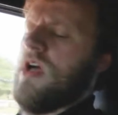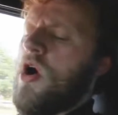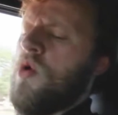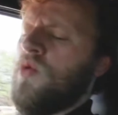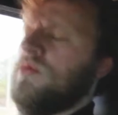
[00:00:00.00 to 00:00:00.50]

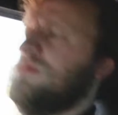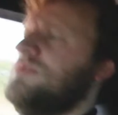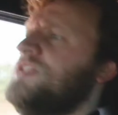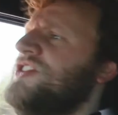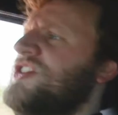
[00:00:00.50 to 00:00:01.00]
Oh,
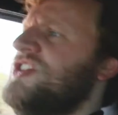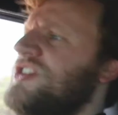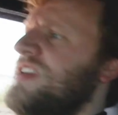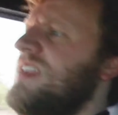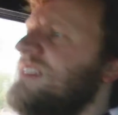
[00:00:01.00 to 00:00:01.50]

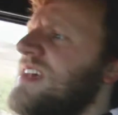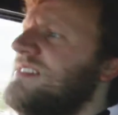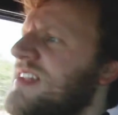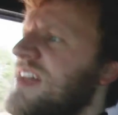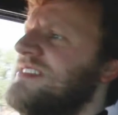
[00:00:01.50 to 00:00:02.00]
jeez,
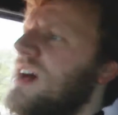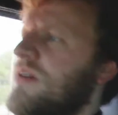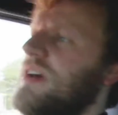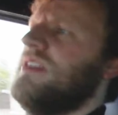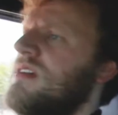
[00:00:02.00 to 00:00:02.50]
that did not
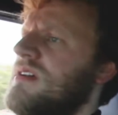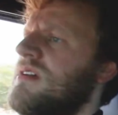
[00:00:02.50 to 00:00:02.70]
sound good.